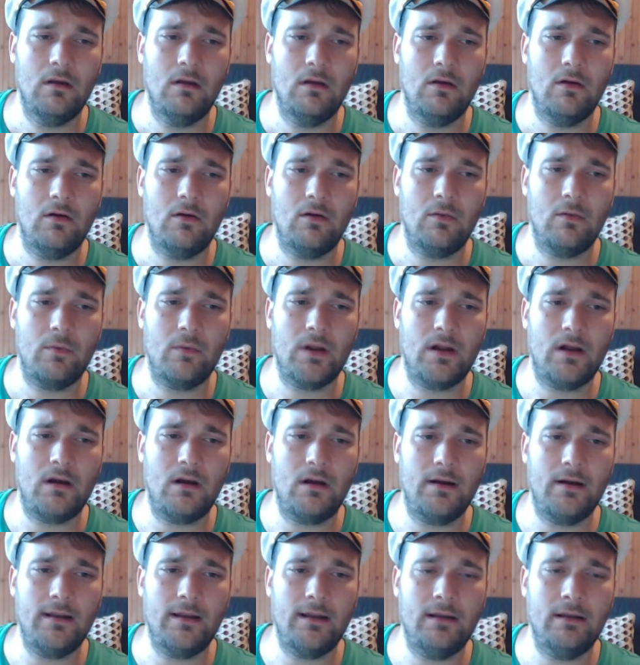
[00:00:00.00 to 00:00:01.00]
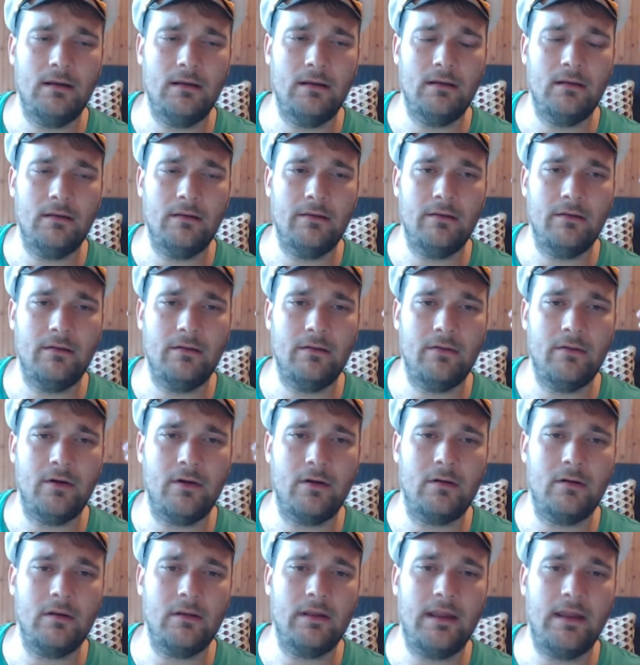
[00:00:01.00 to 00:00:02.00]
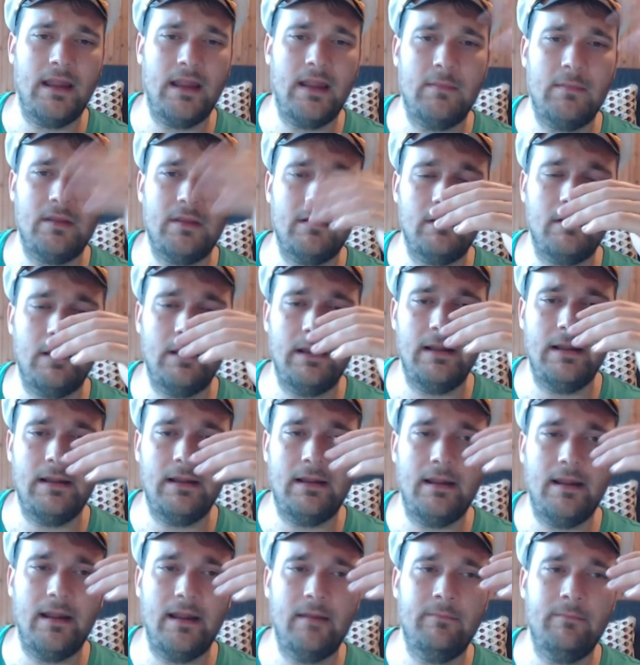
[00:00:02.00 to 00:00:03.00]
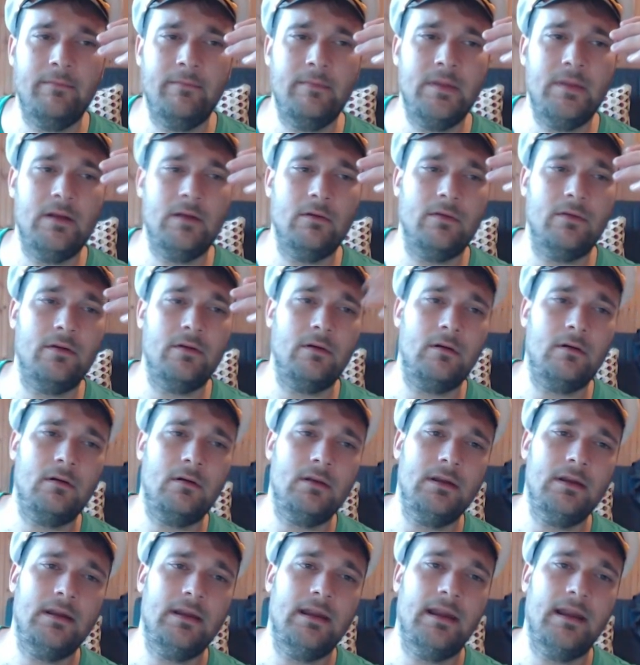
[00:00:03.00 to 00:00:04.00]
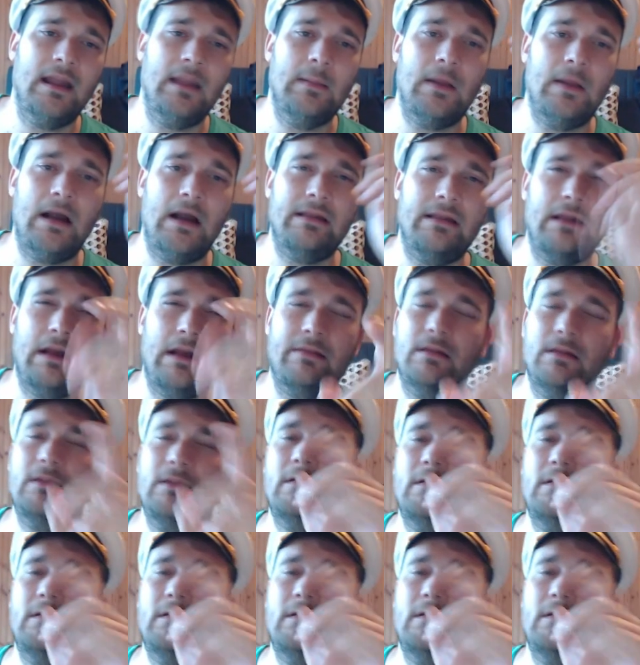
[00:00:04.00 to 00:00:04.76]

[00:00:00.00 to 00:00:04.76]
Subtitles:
Regarding the early game and the late game, the early game, I think there's